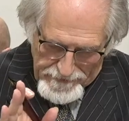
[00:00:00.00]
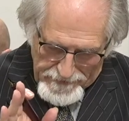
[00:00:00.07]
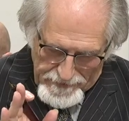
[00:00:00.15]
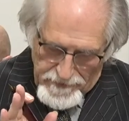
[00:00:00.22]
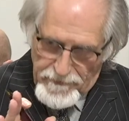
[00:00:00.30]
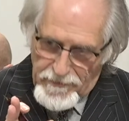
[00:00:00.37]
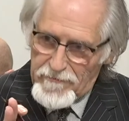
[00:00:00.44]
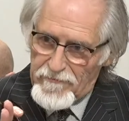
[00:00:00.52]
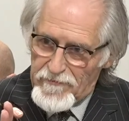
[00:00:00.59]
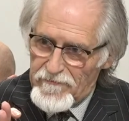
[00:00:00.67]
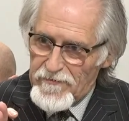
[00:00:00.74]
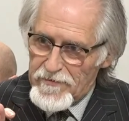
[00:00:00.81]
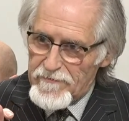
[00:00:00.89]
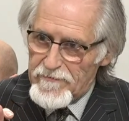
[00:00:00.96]
hadn't been
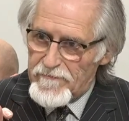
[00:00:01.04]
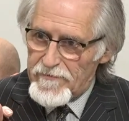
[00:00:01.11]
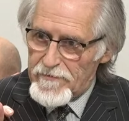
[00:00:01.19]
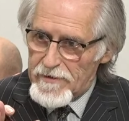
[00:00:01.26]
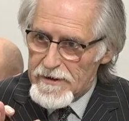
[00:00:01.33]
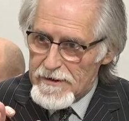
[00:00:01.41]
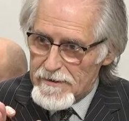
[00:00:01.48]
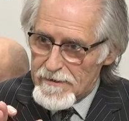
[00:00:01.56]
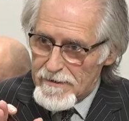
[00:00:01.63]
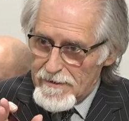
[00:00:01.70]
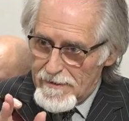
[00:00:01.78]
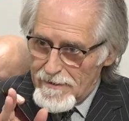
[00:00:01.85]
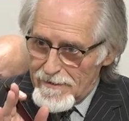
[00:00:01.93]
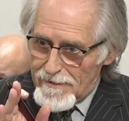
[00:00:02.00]
reviewed for a year.
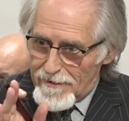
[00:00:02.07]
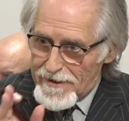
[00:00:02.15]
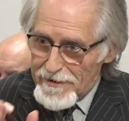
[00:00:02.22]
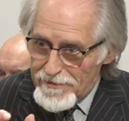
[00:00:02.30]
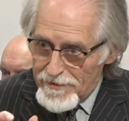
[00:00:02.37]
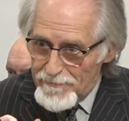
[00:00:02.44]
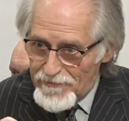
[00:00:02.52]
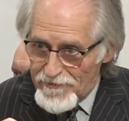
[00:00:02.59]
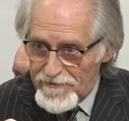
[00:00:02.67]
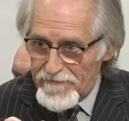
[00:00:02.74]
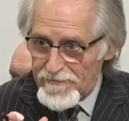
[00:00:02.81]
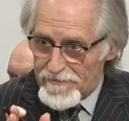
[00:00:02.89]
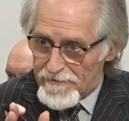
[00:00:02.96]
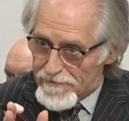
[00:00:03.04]
I get the
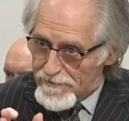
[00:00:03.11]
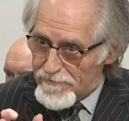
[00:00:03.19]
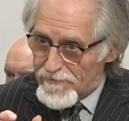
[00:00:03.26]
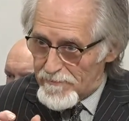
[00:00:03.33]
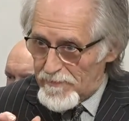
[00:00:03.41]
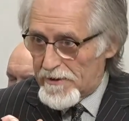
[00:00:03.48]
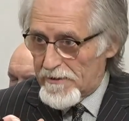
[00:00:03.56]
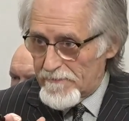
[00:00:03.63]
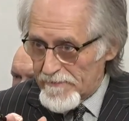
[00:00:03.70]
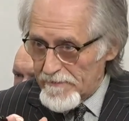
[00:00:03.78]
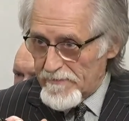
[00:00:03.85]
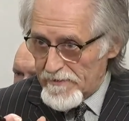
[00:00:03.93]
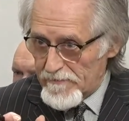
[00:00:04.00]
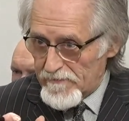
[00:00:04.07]
impression that you would become
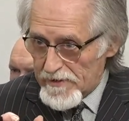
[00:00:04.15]
something of an